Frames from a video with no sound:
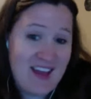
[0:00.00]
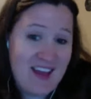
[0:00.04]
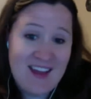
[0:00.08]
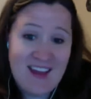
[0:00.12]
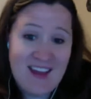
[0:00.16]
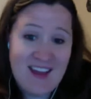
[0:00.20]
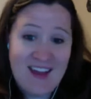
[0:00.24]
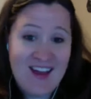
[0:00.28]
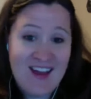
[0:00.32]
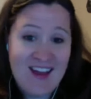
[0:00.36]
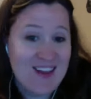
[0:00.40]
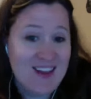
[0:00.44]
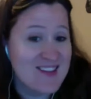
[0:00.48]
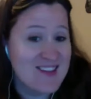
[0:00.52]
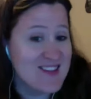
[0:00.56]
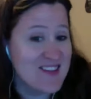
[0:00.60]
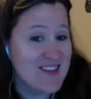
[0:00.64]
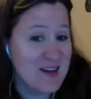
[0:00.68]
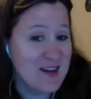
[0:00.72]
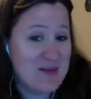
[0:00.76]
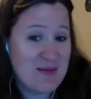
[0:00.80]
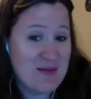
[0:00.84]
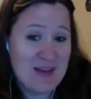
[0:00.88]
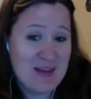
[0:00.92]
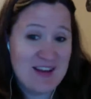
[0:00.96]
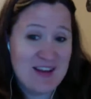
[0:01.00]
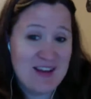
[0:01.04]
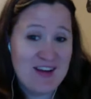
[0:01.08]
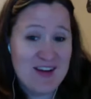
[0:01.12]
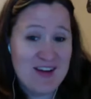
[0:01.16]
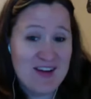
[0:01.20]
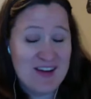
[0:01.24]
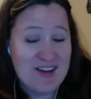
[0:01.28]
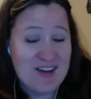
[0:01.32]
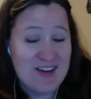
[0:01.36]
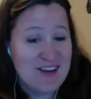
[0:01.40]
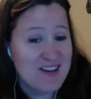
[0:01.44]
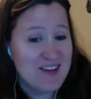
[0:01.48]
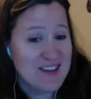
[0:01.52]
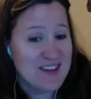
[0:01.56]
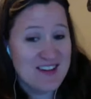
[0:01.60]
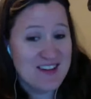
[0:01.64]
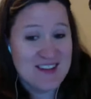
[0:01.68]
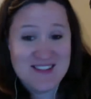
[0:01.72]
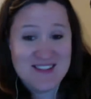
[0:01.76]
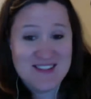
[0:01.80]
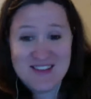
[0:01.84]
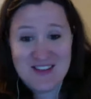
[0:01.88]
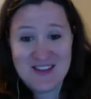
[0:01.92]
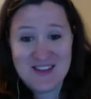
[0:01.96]
hey guys, I'm
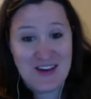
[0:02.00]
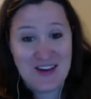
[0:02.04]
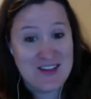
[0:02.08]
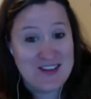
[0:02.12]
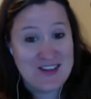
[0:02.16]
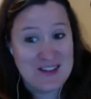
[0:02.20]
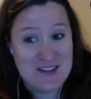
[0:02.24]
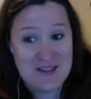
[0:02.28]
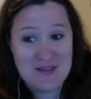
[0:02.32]
here. This is